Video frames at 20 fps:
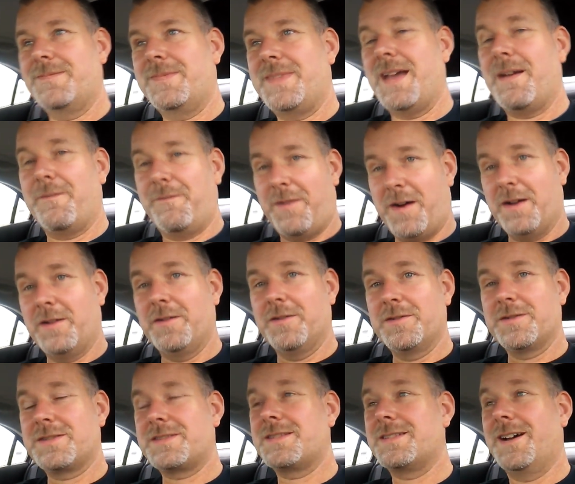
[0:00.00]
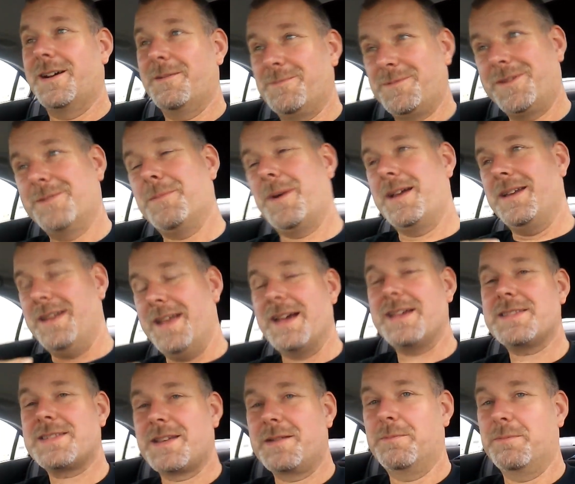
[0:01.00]
that follows up to my
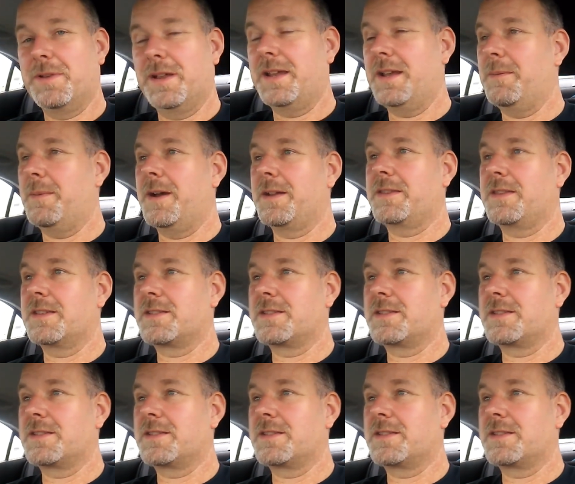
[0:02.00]
next complaint about